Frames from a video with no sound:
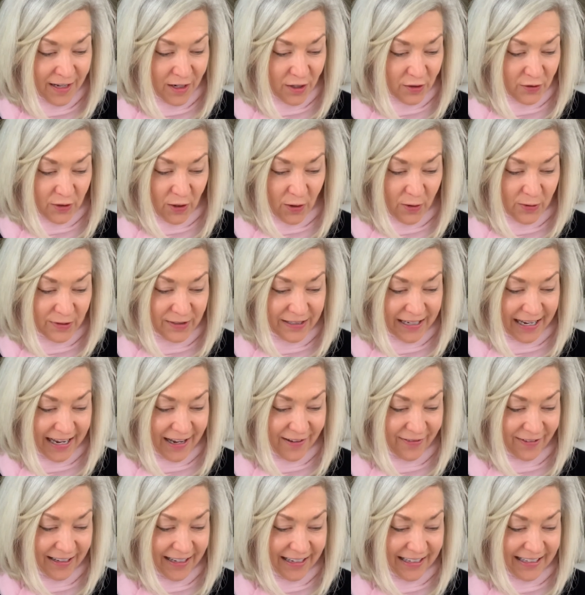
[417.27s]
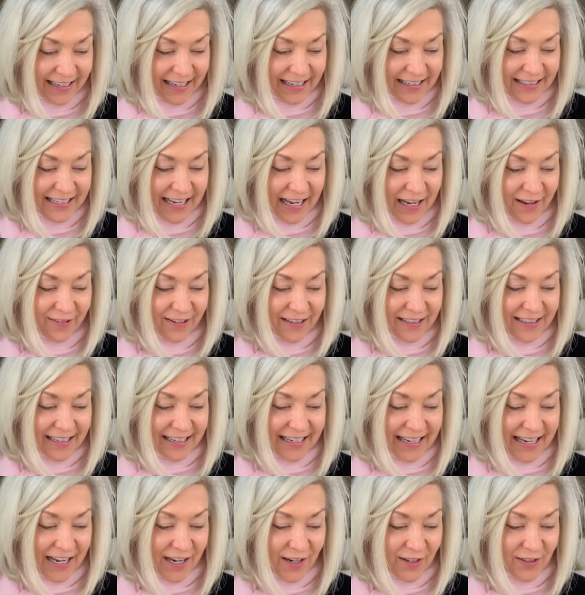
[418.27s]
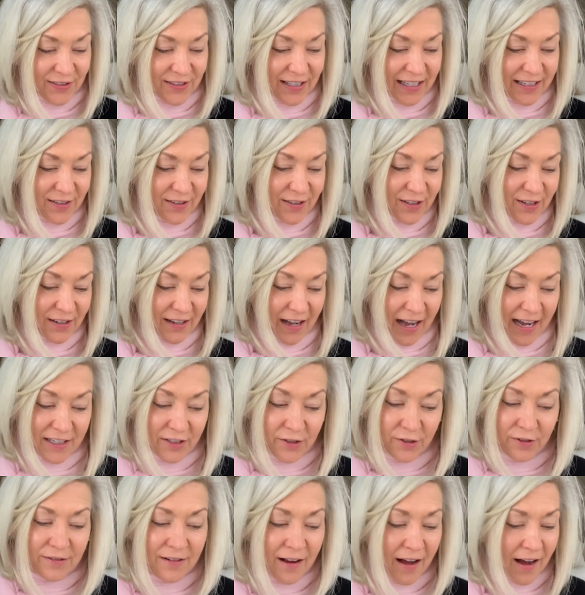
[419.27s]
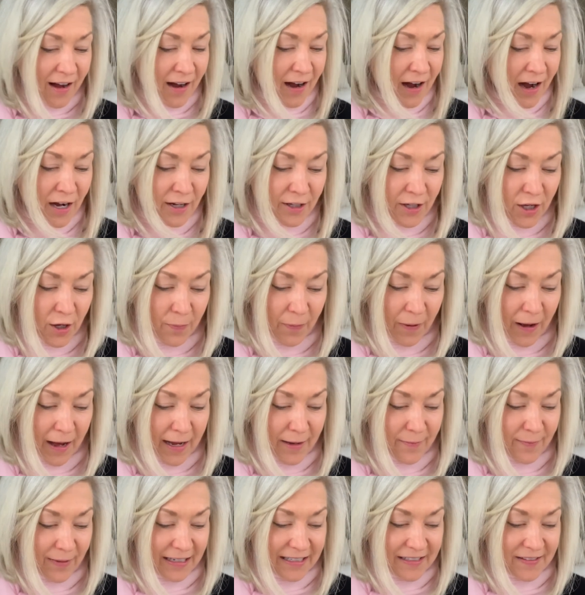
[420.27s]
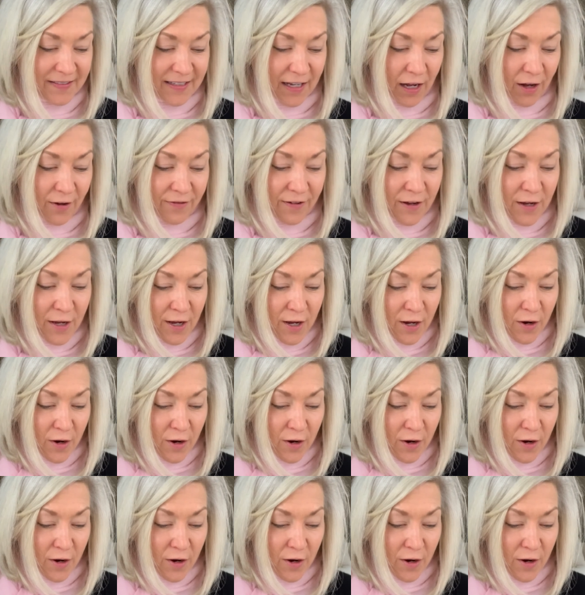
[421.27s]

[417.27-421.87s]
So David, David here says, look, I do not occupy myself